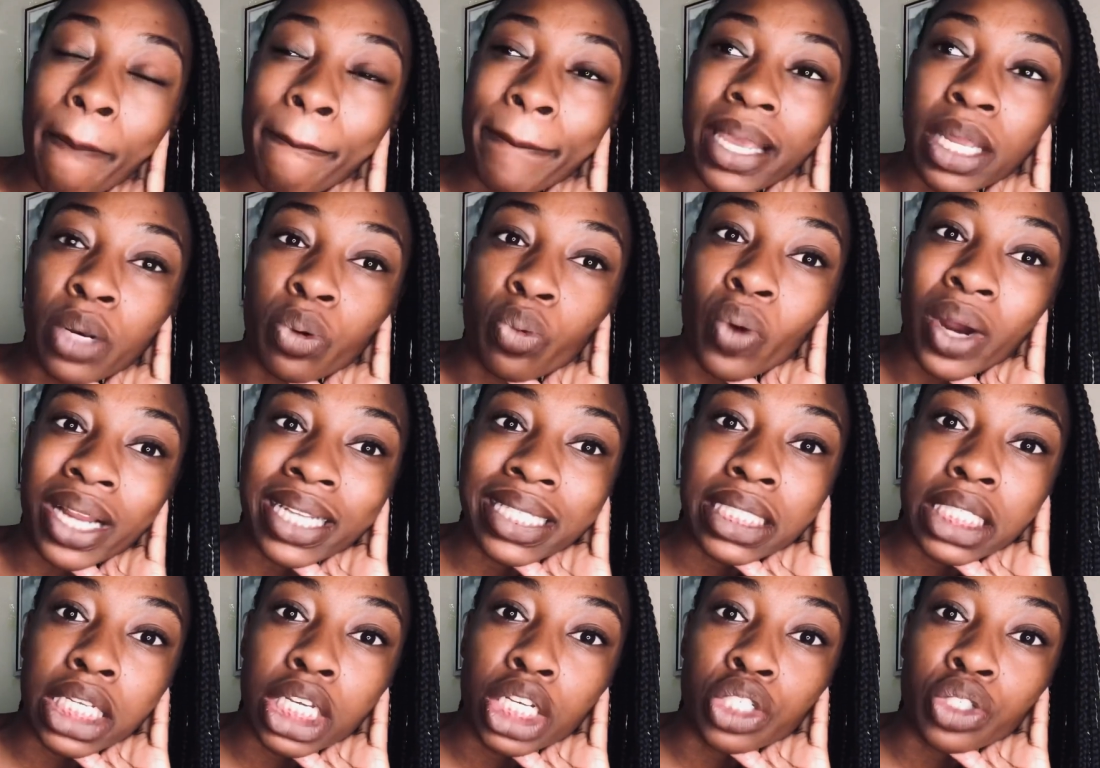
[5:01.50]
been
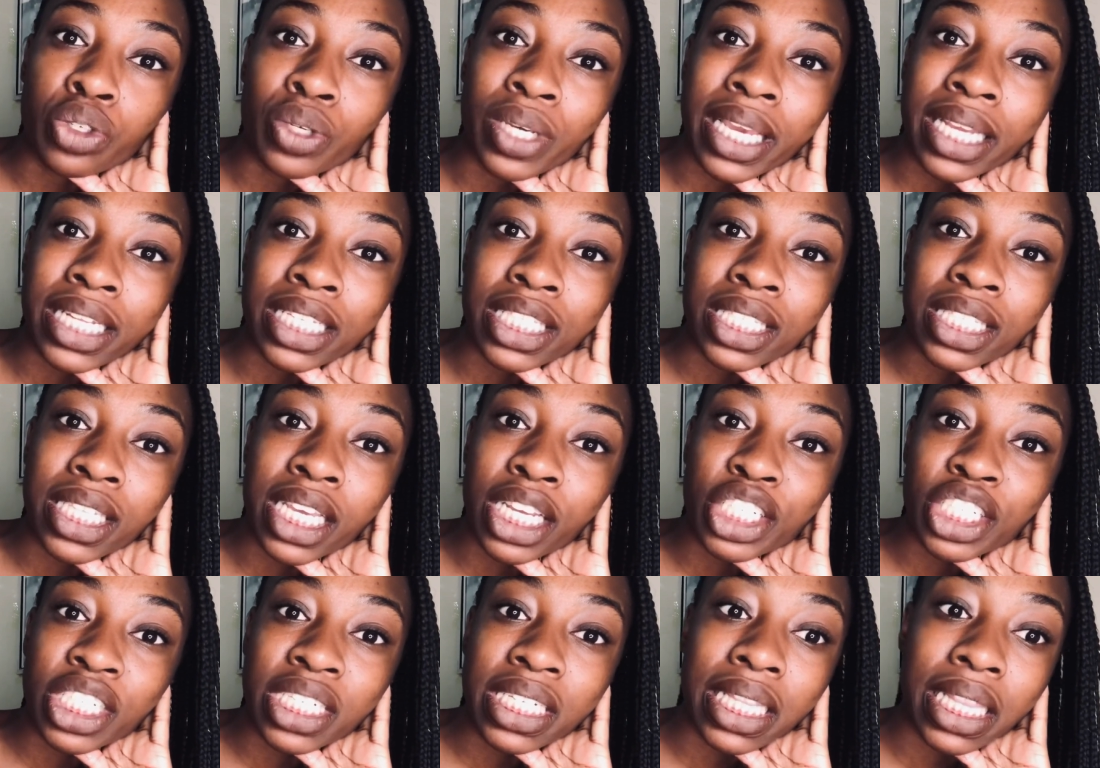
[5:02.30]
wanting to get
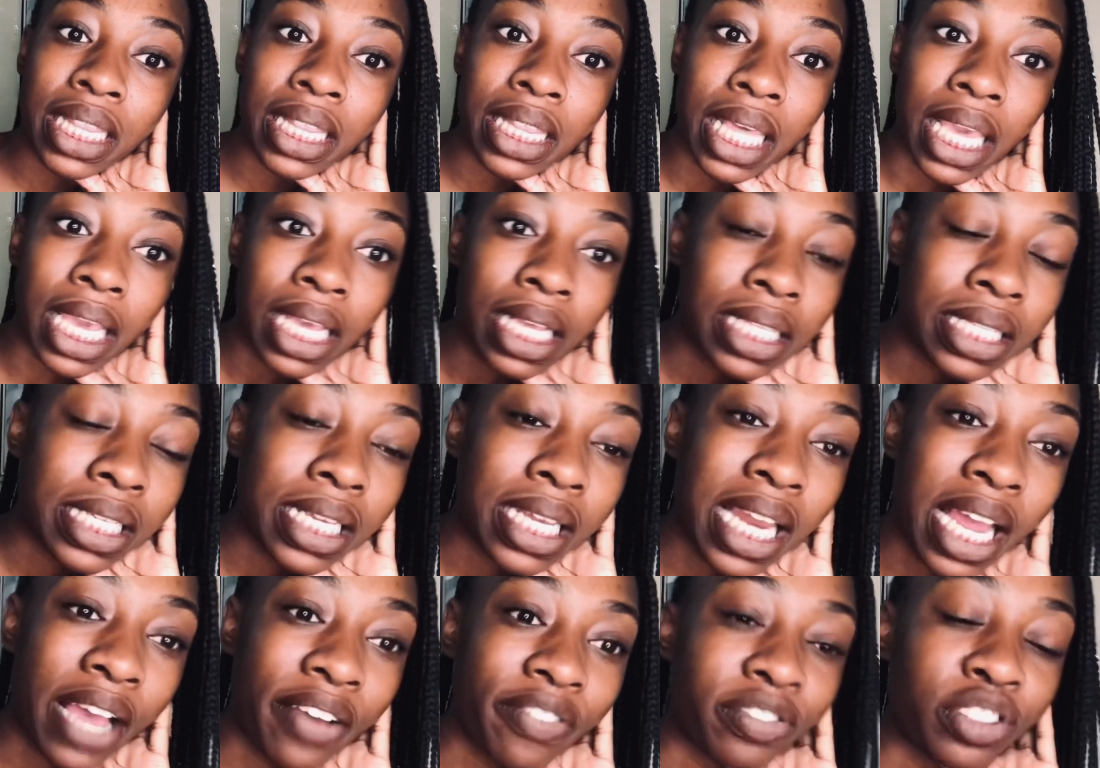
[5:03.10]
certain things
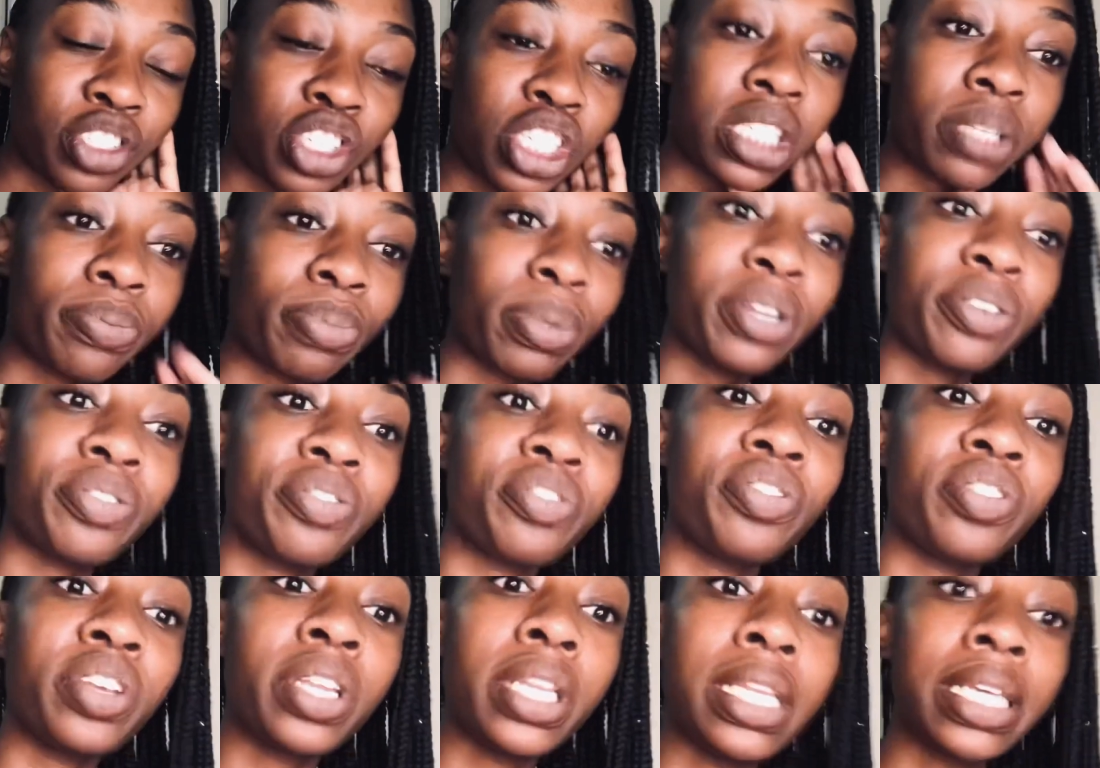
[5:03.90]
and i've just been
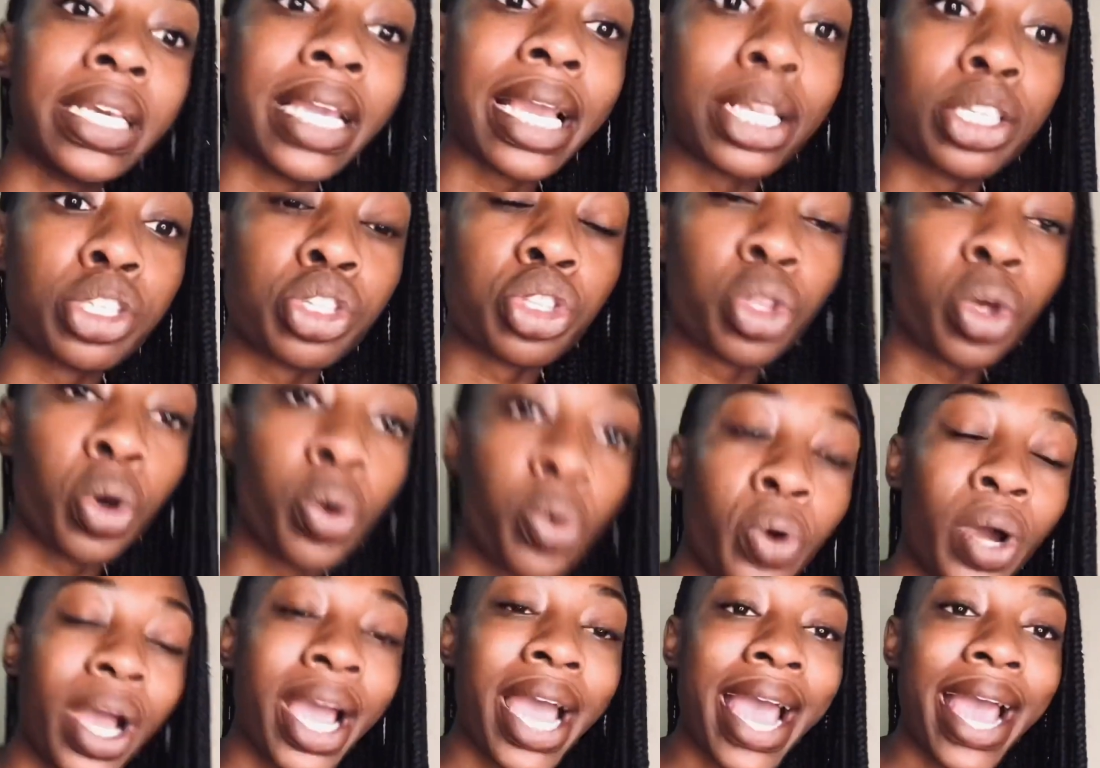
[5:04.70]
feeling as though